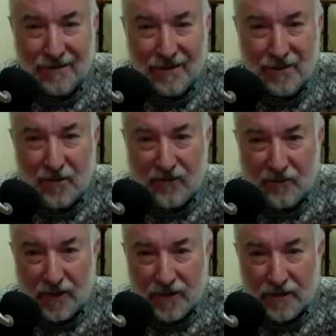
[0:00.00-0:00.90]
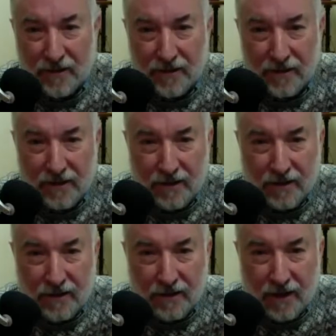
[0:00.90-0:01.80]
Hello everybody.
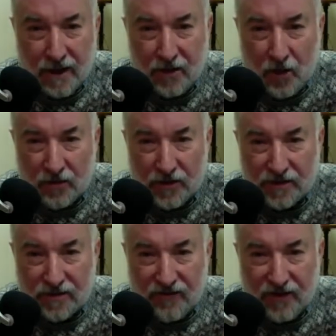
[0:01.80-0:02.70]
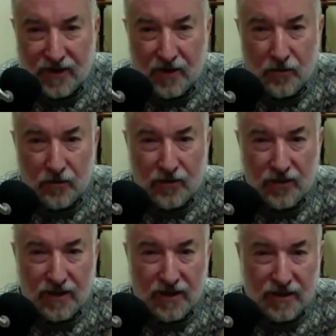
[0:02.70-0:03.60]
I call this video
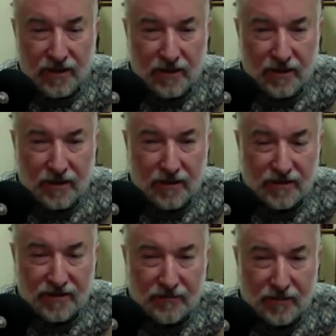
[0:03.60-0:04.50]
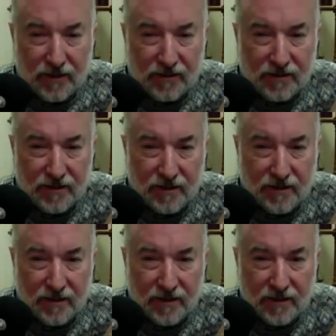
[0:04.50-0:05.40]
the simplest,
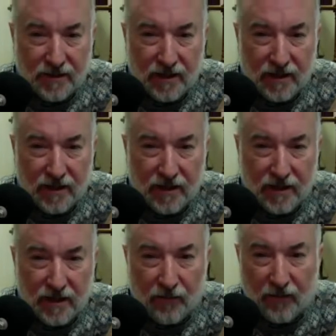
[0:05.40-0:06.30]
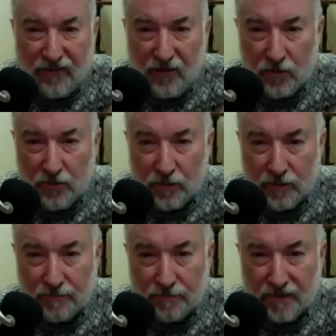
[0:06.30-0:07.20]

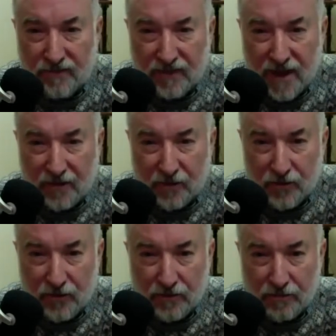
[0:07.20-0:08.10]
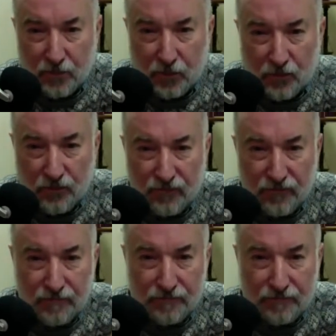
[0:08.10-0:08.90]
irrefutable flat earth proof.